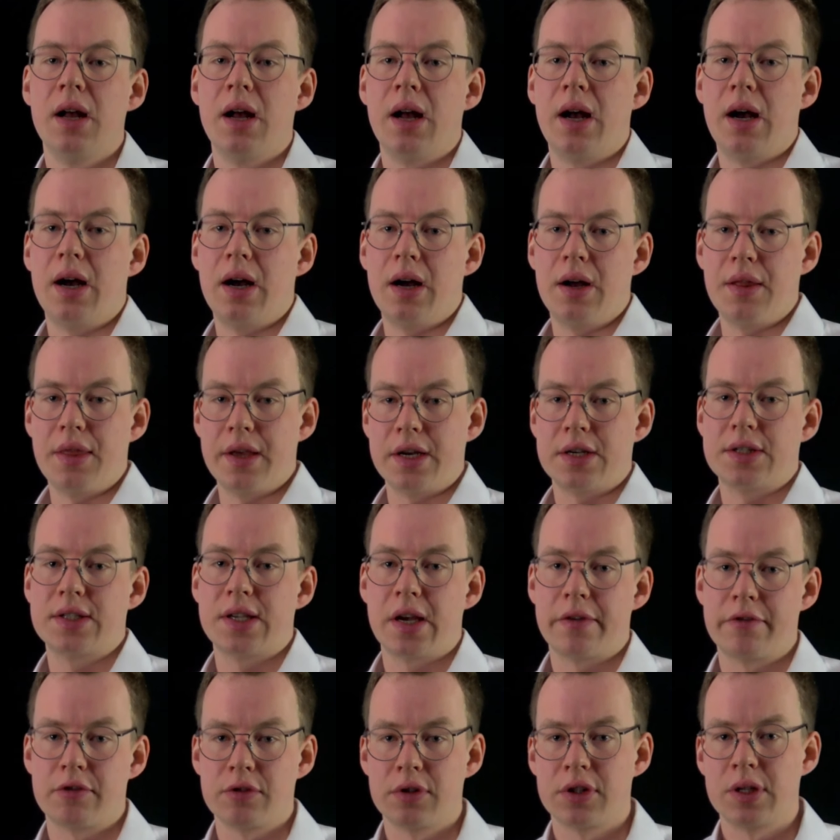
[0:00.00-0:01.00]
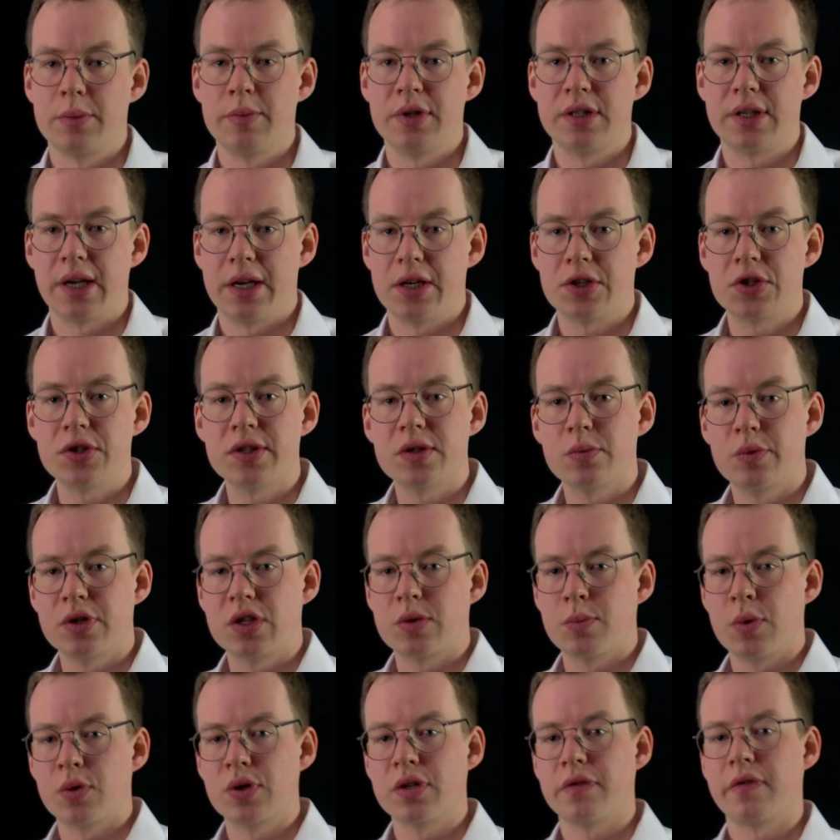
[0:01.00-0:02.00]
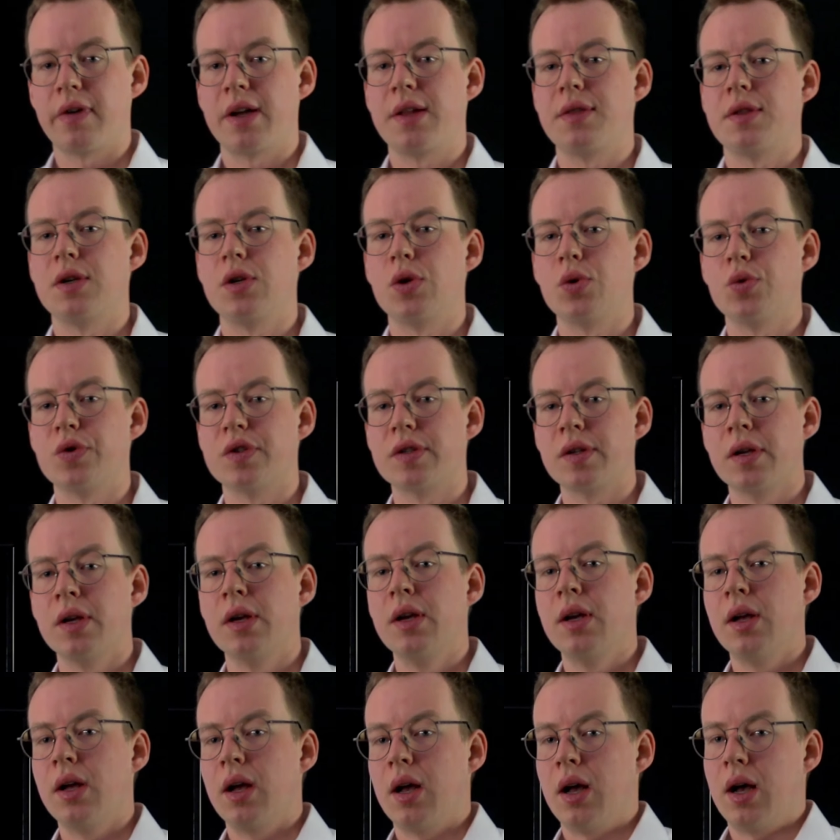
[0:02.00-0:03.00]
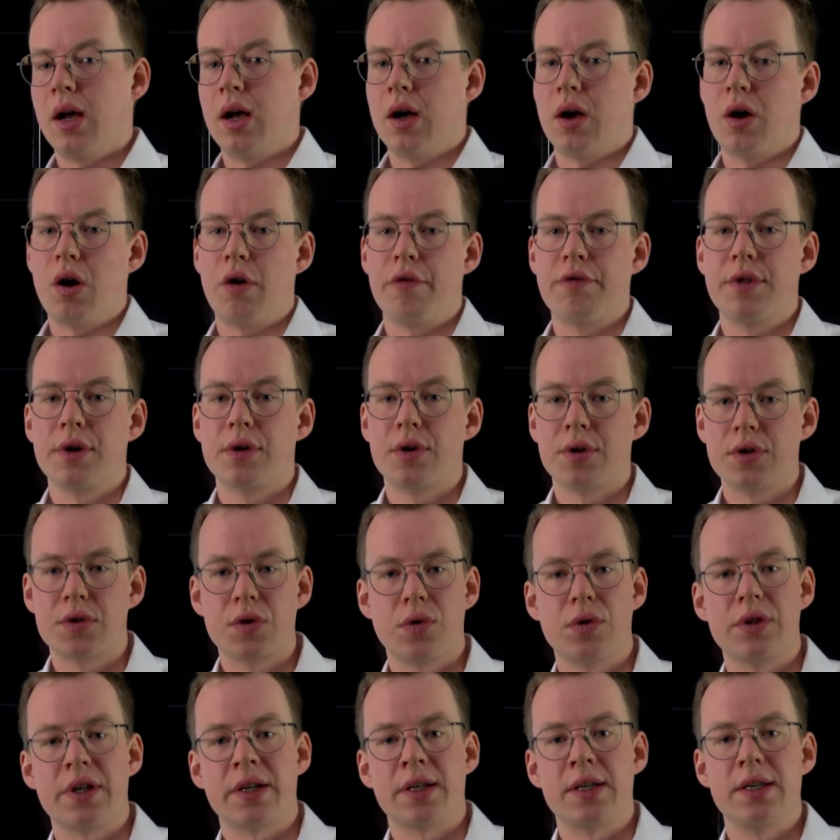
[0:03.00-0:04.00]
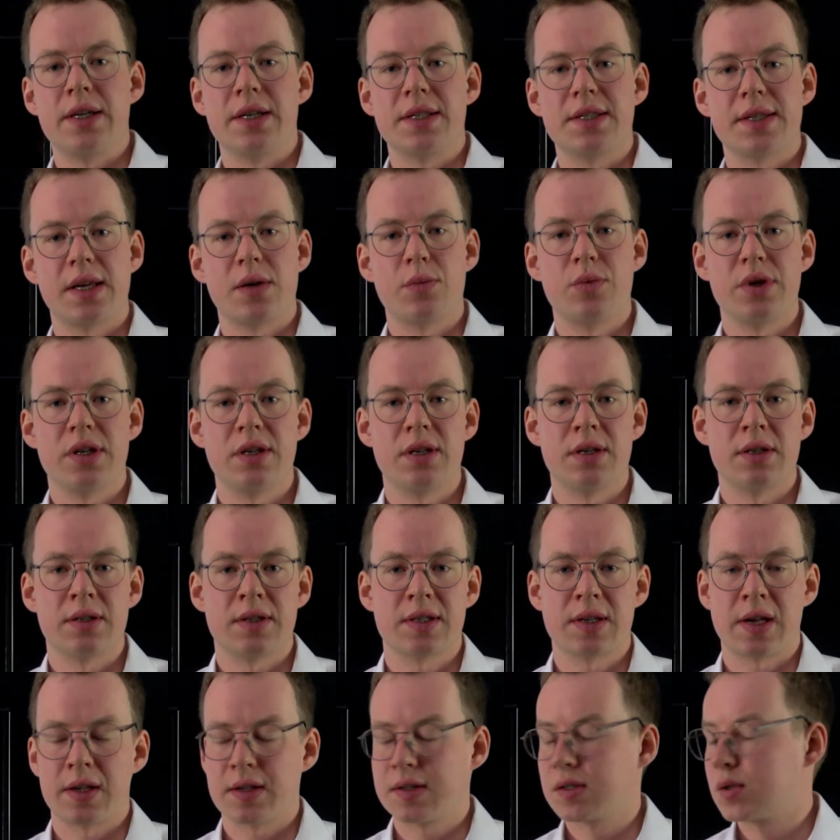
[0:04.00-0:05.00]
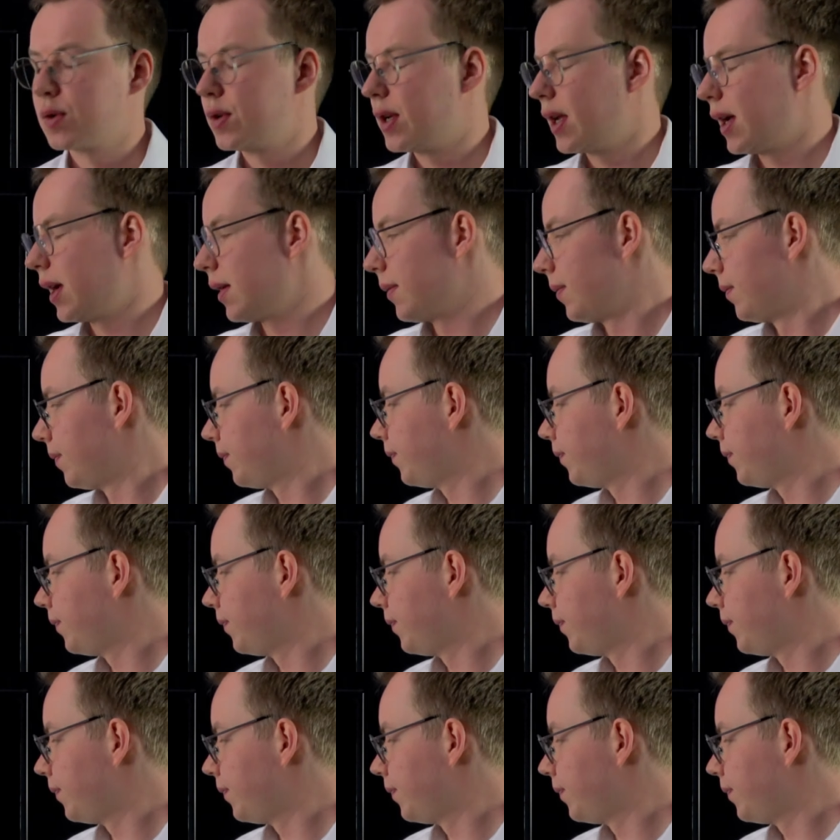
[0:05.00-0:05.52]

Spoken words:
there are several limitations which motivate the use of the control techniques that we discussed today.